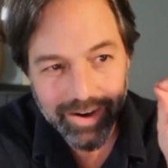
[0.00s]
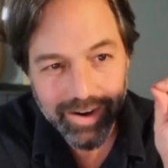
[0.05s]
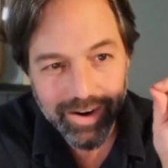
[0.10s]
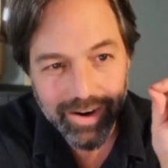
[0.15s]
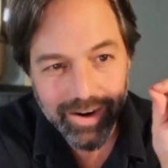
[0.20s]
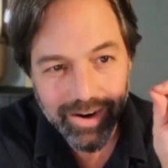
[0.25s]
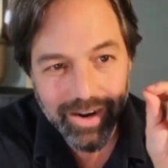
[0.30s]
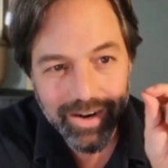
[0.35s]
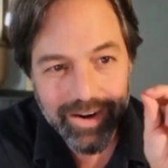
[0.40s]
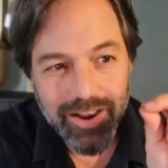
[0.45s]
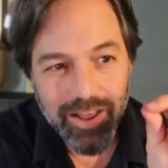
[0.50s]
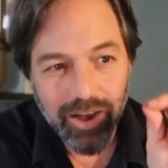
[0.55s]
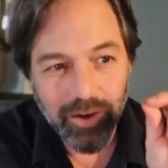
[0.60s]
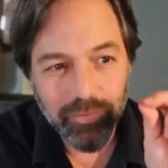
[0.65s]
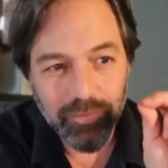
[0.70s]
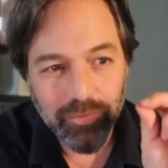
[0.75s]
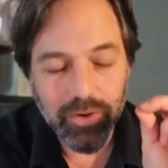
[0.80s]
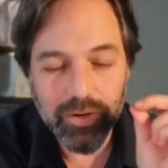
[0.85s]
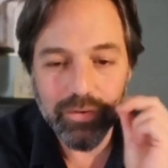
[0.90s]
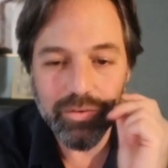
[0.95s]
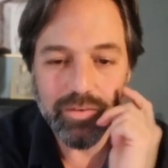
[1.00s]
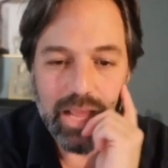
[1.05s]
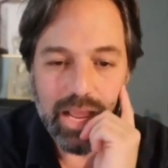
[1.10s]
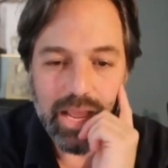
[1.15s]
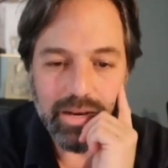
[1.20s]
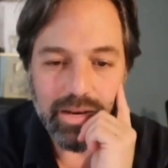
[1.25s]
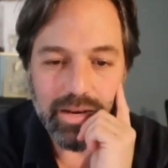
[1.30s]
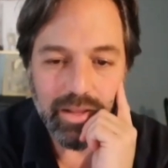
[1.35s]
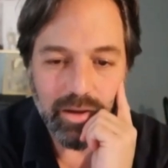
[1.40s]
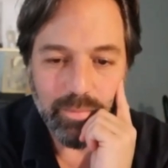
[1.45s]
enough
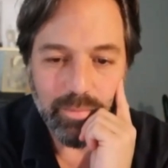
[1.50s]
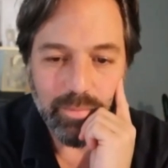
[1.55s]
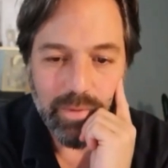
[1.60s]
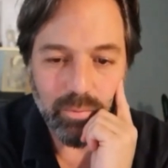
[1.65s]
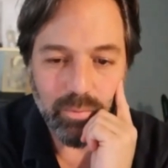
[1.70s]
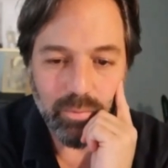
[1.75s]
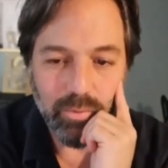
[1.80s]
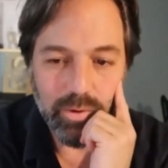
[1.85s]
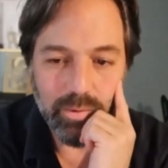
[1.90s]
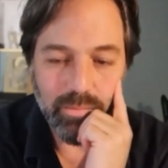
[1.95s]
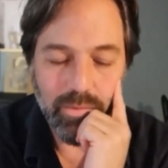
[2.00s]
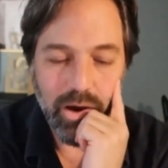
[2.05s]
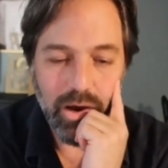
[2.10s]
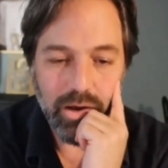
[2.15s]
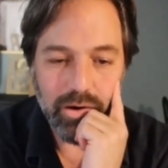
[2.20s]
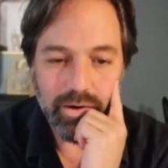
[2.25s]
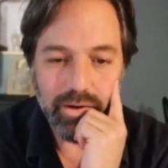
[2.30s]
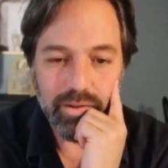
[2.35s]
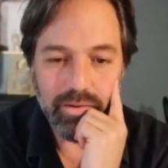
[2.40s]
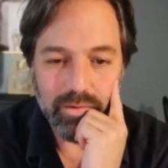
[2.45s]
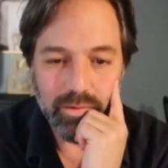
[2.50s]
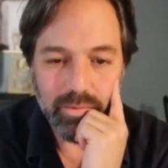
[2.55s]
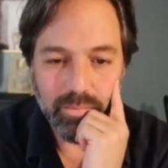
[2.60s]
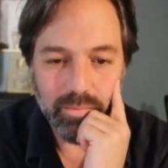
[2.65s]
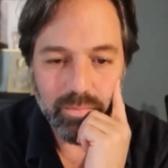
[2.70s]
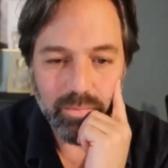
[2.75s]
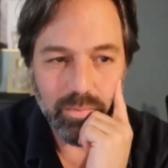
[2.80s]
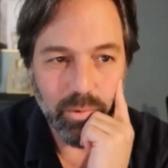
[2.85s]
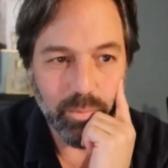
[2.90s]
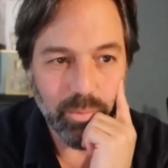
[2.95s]
understanding about what
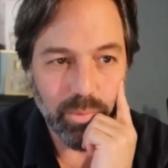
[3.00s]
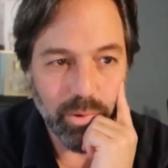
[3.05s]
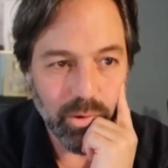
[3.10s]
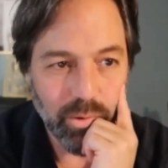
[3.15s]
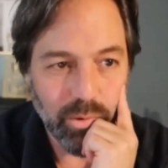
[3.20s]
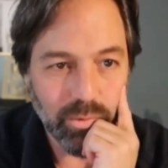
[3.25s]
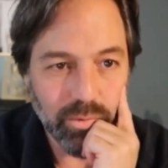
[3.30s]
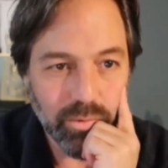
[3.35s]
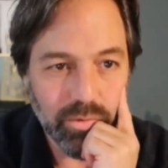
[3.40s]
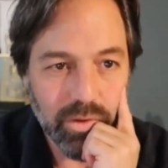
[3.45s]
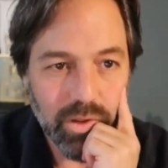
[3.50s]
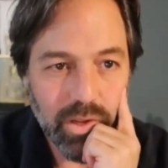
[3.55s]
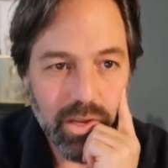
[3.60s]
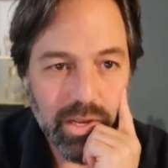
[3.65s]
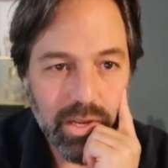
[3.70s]
modernism proposed